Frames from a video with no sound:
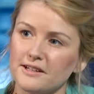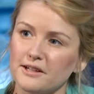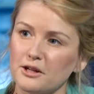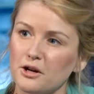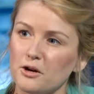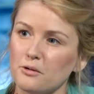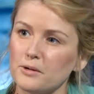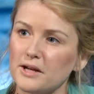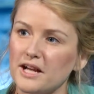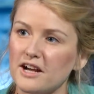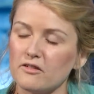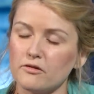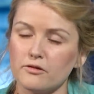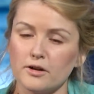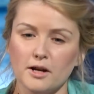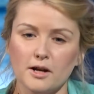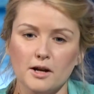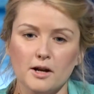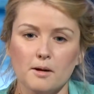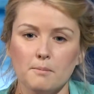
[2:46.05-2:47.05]
You know, we have
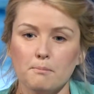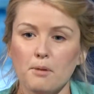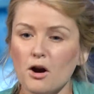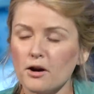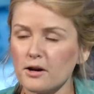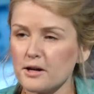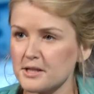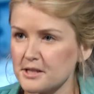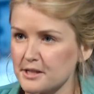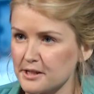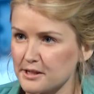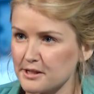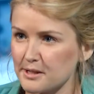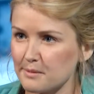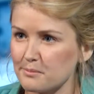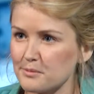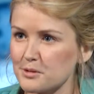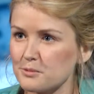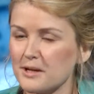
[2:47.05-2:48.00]
park systems,